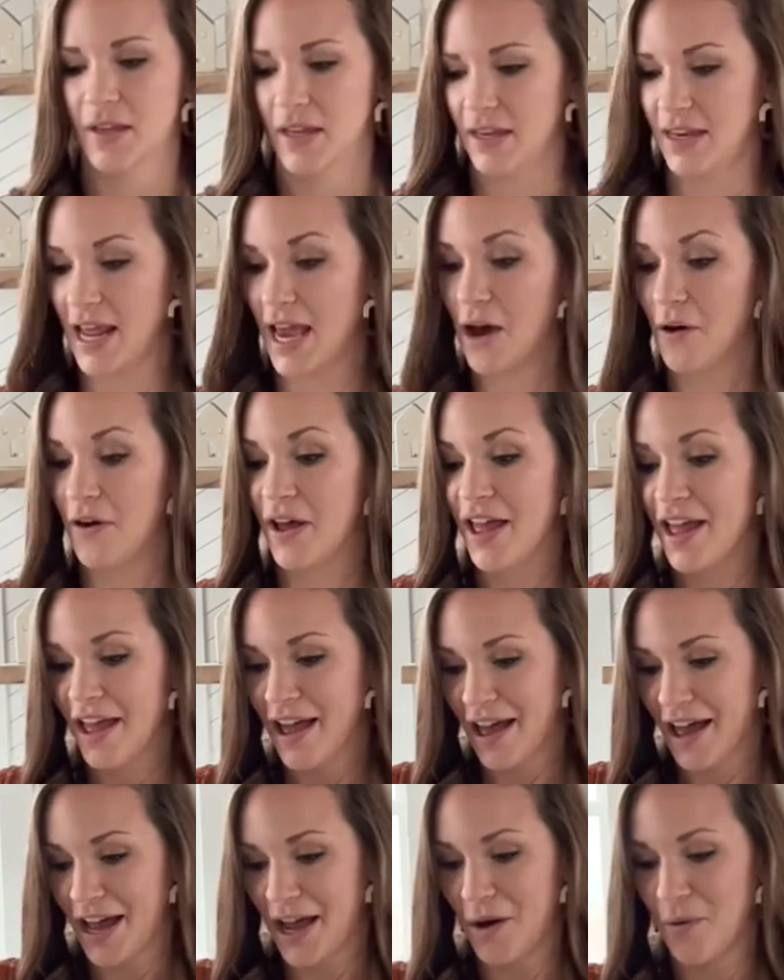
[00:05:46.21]
Now,
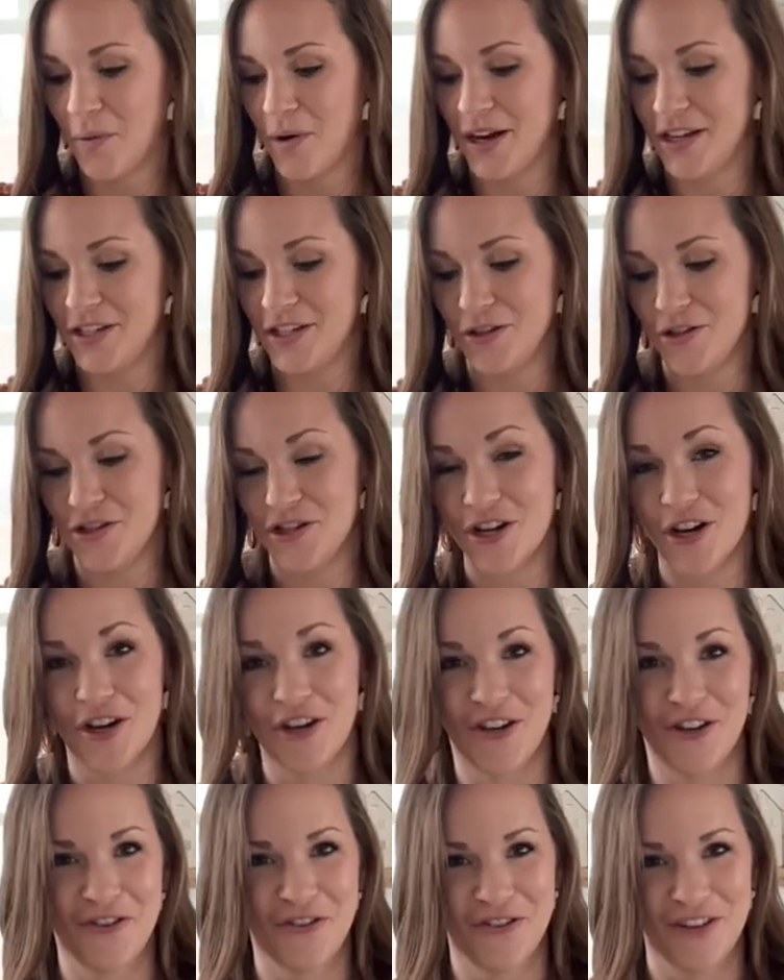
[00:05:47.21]
I want to show
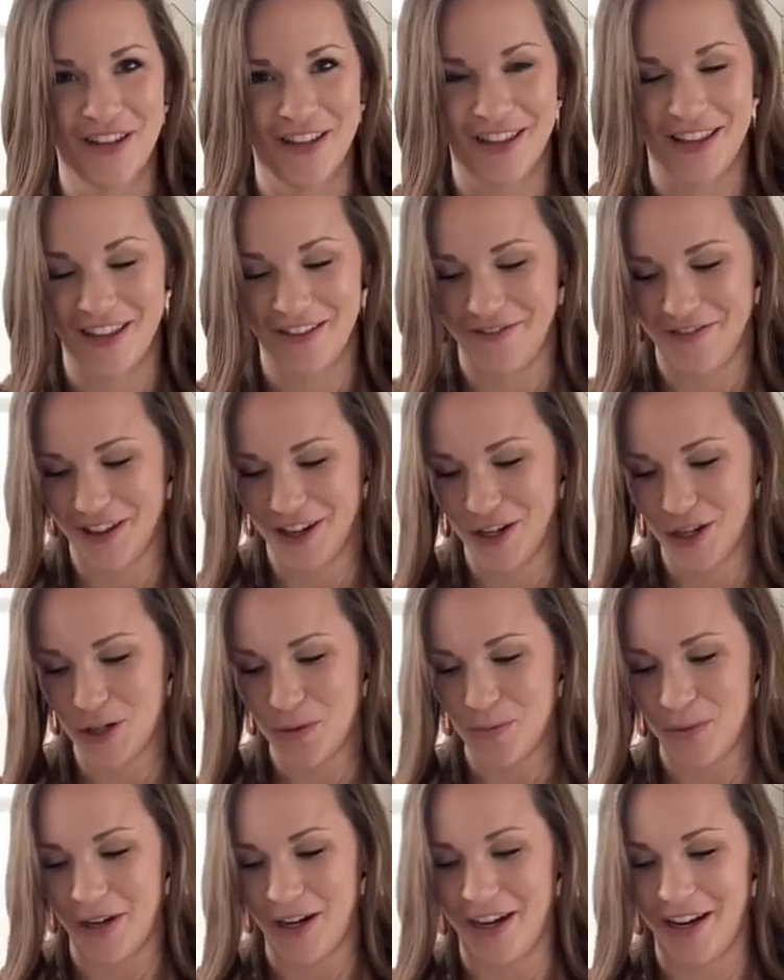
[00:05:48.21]
you the
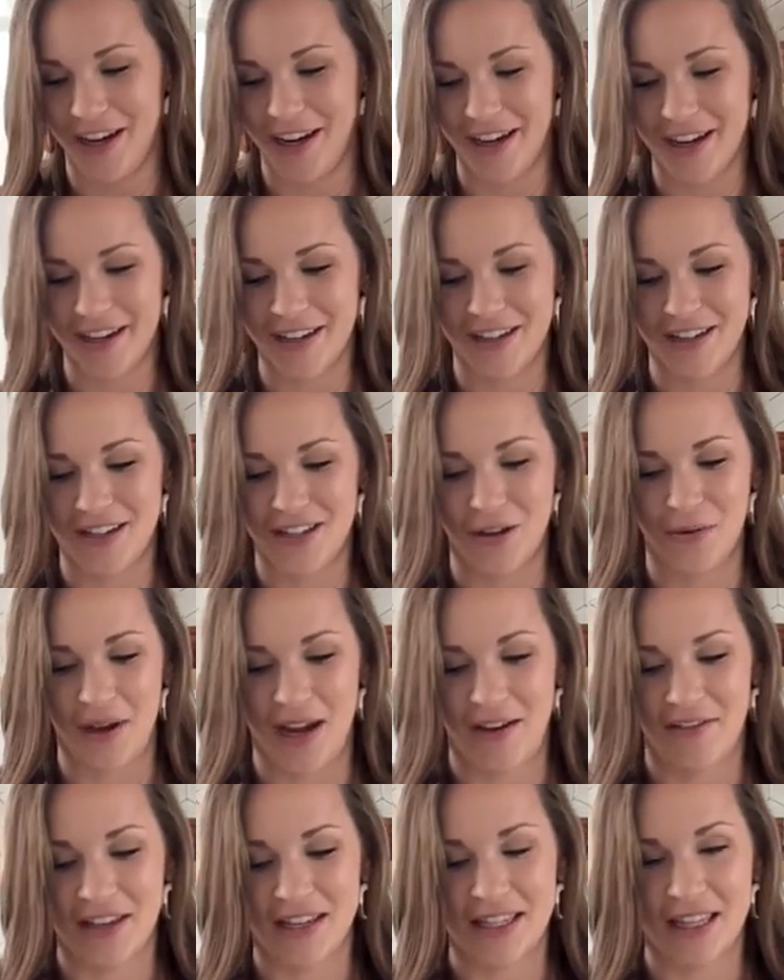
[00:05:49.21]
finished product. So we
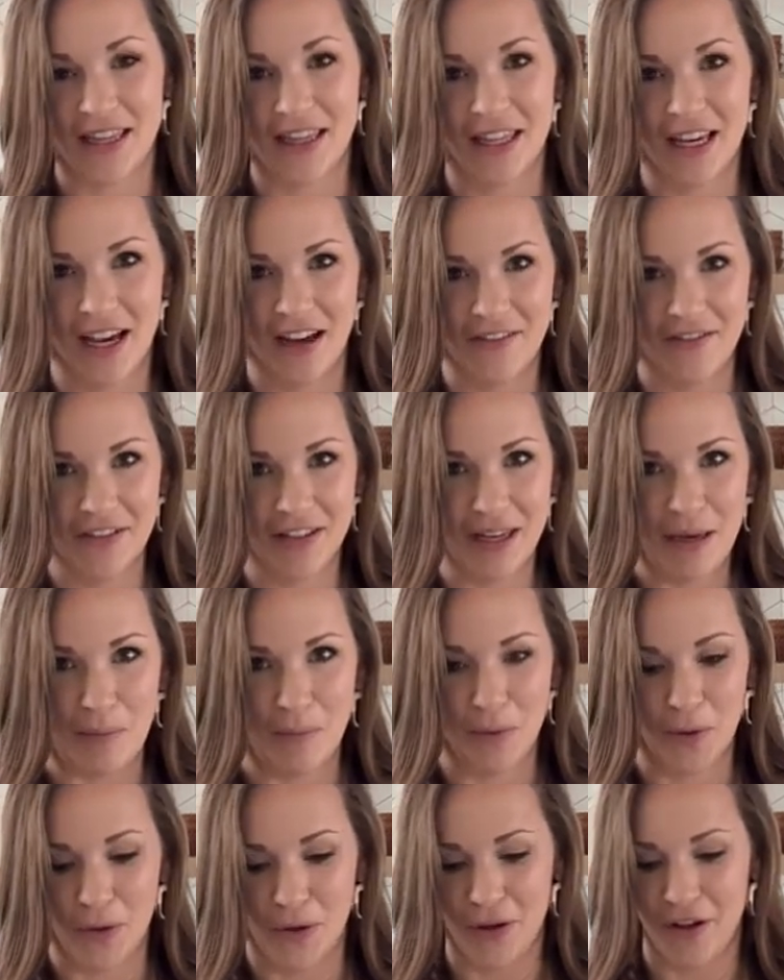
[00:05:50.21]
have this lovely
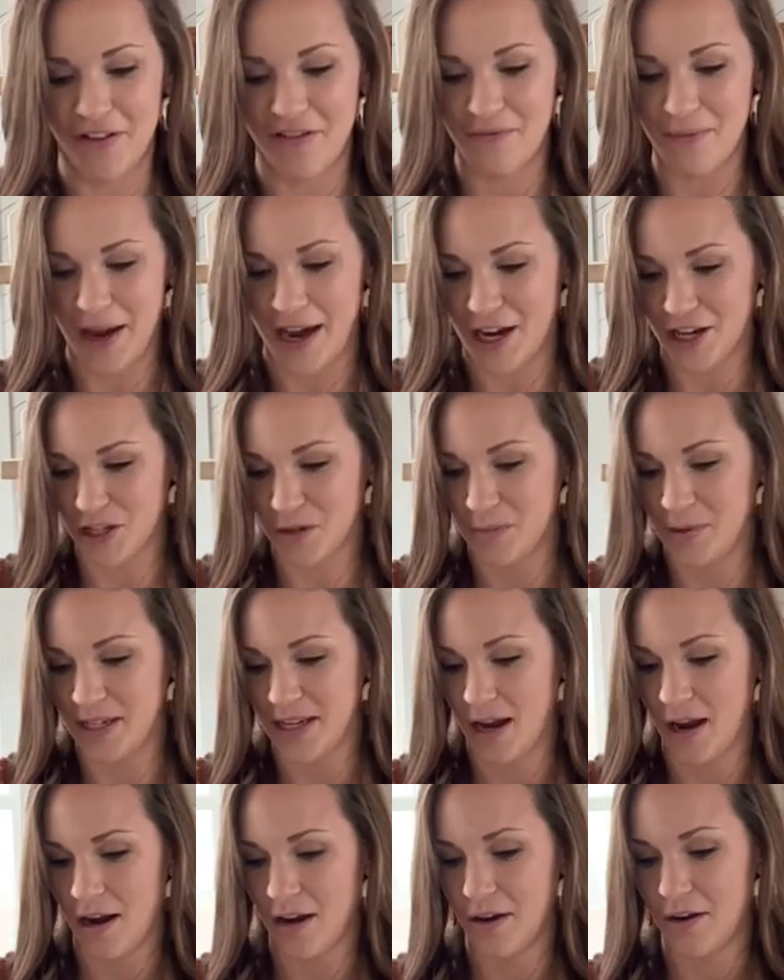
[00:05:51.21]
bowl of mashed
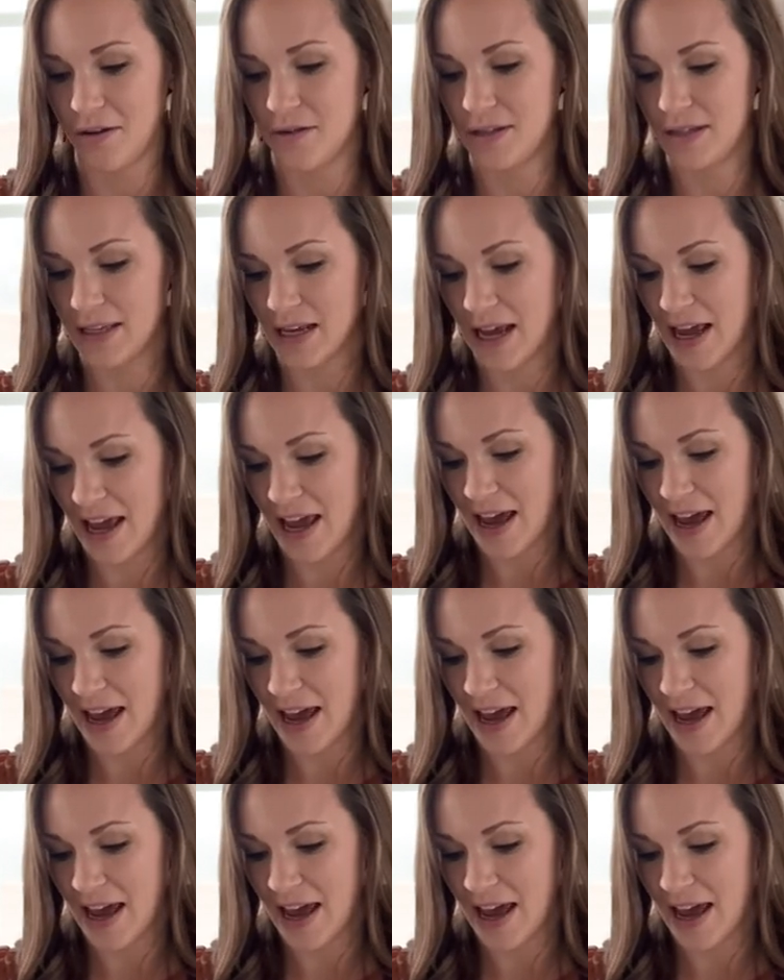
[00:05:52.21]
potatoes.